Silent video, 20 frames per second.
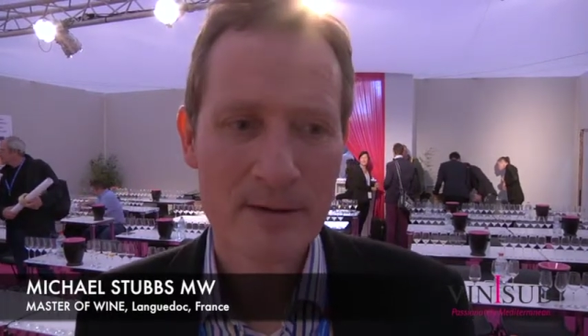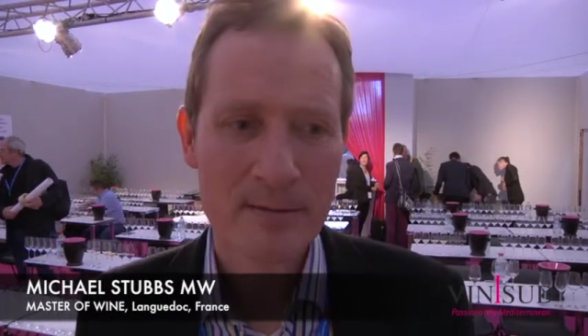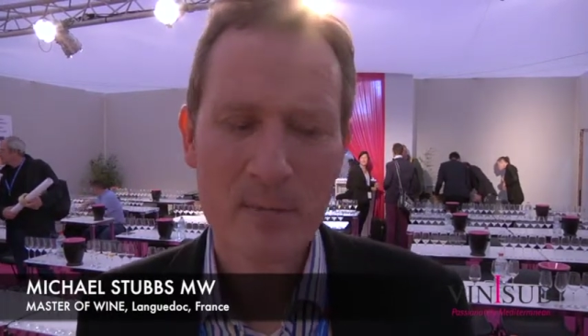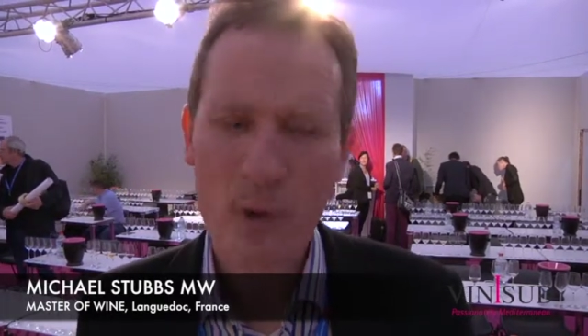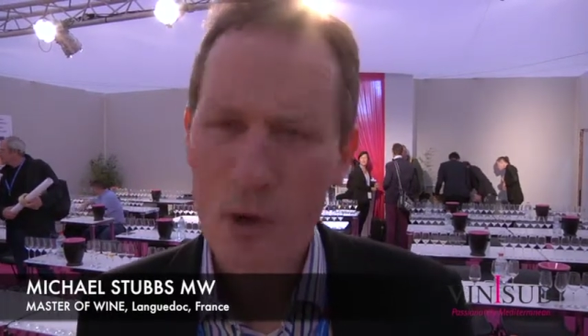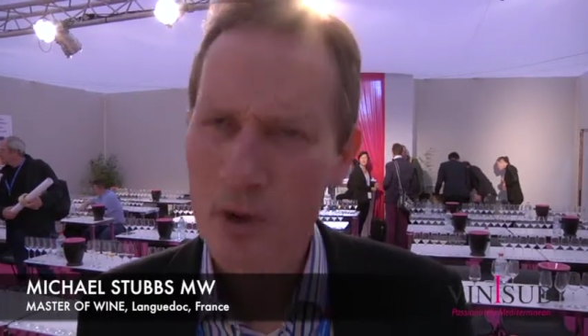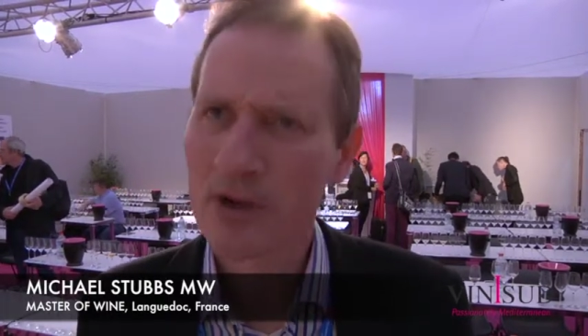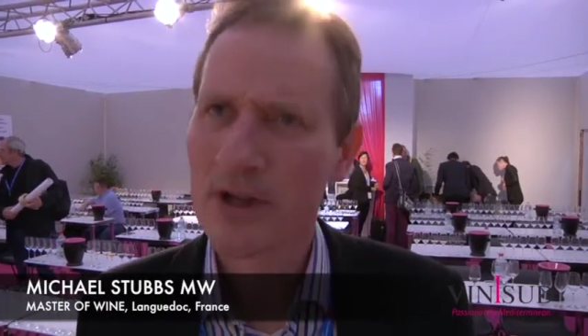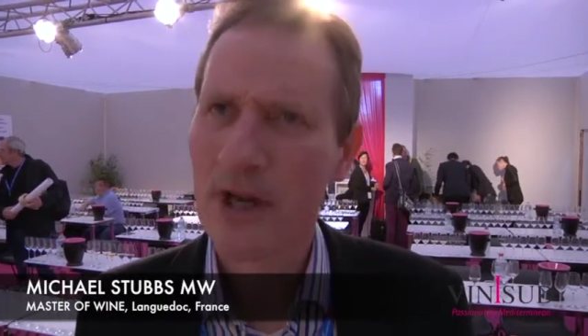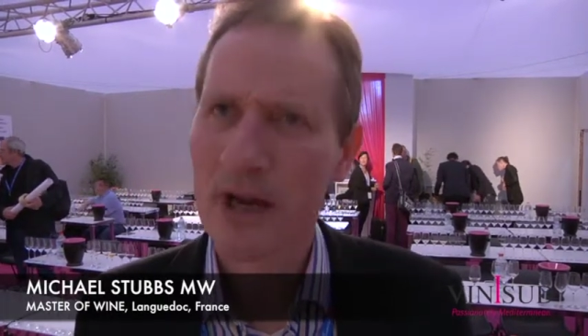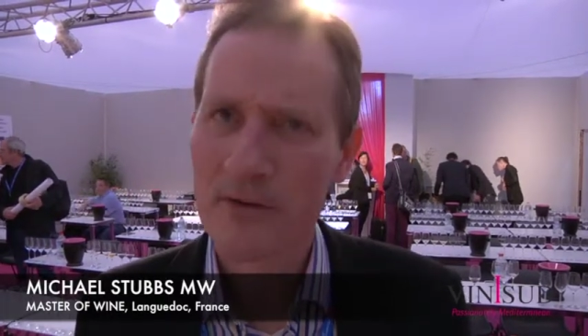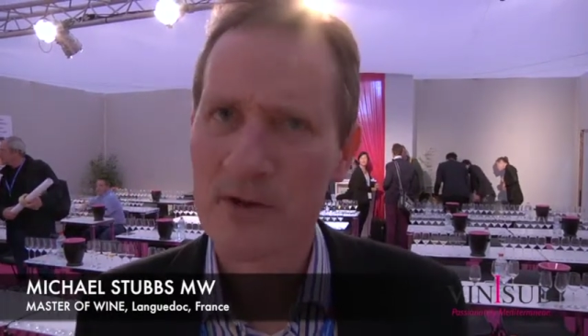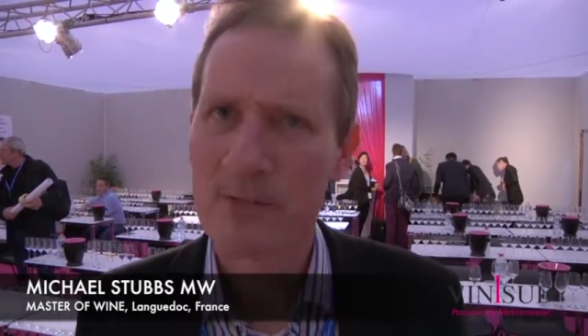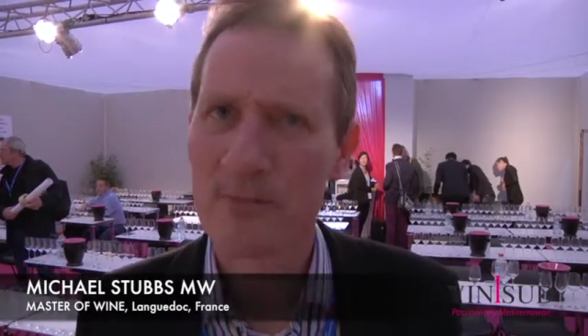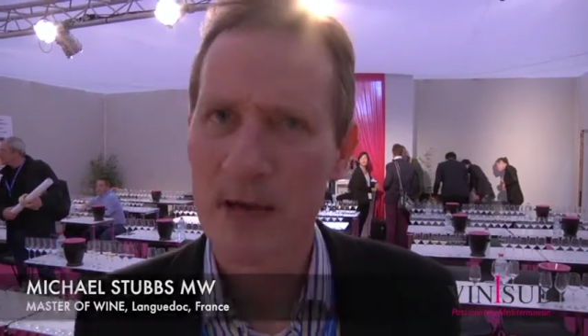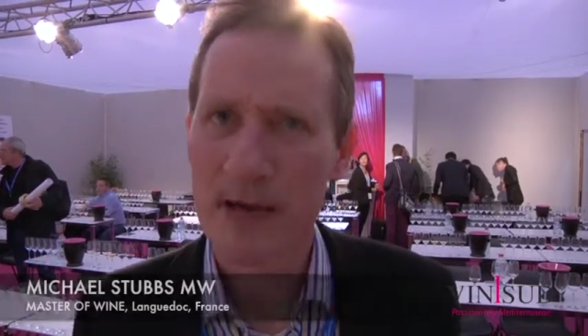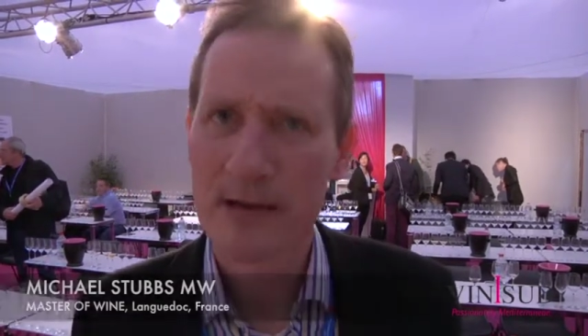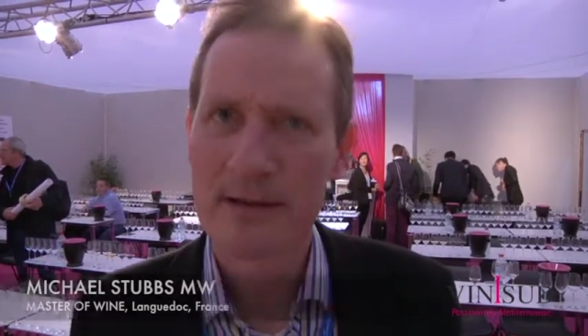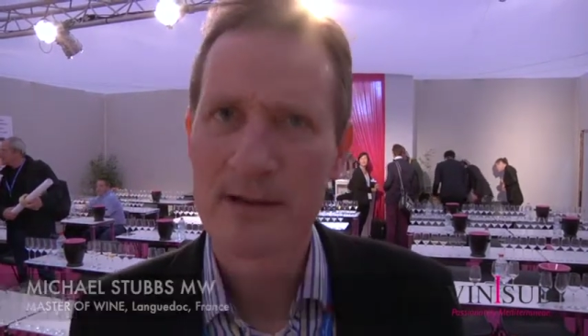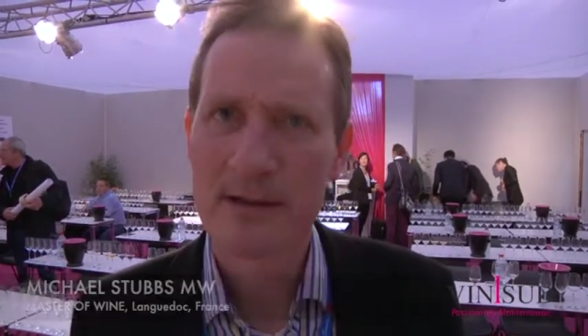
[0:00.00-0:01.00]
more shelf
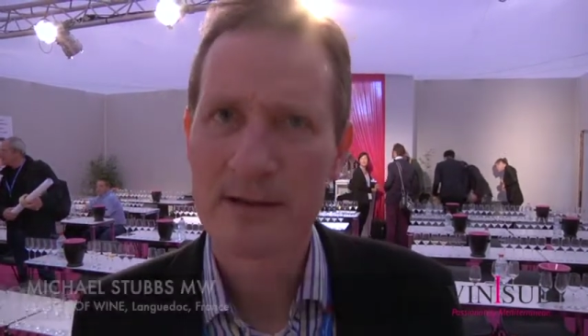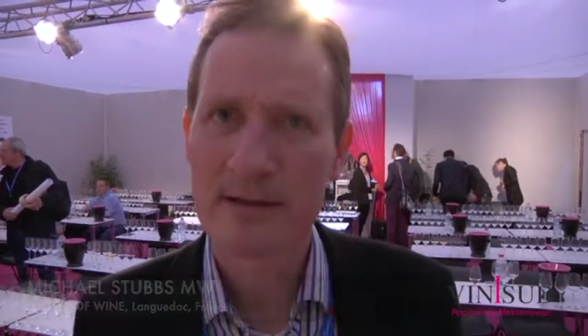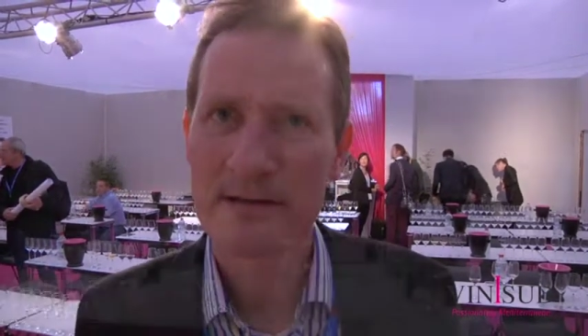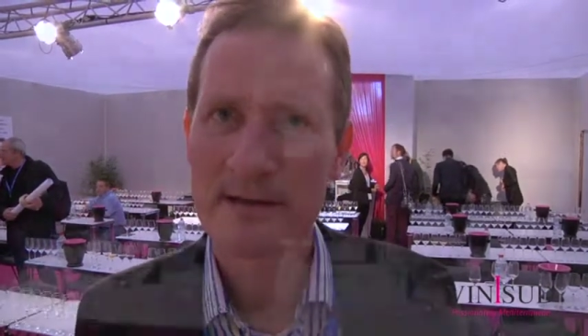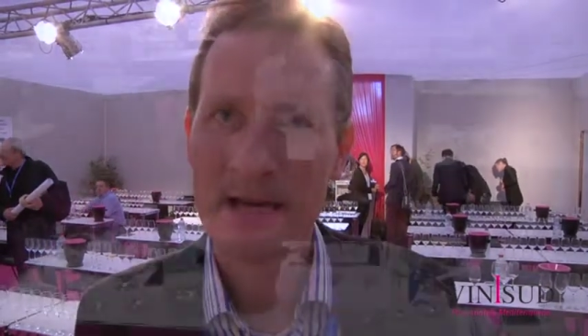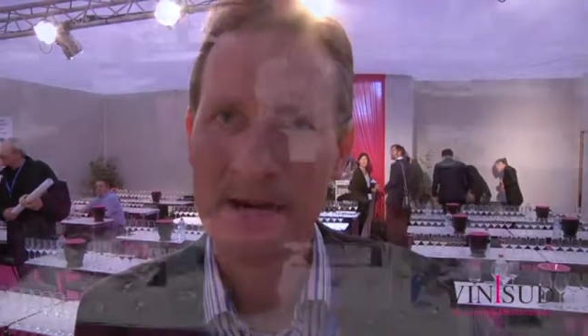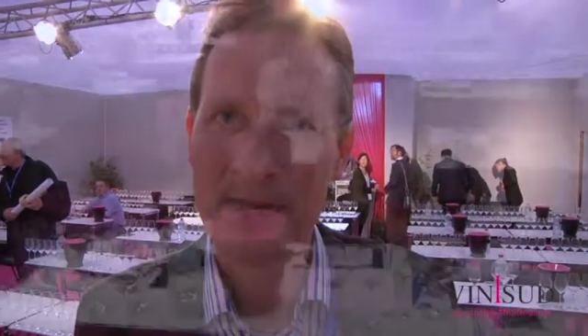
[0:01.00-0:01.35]
space and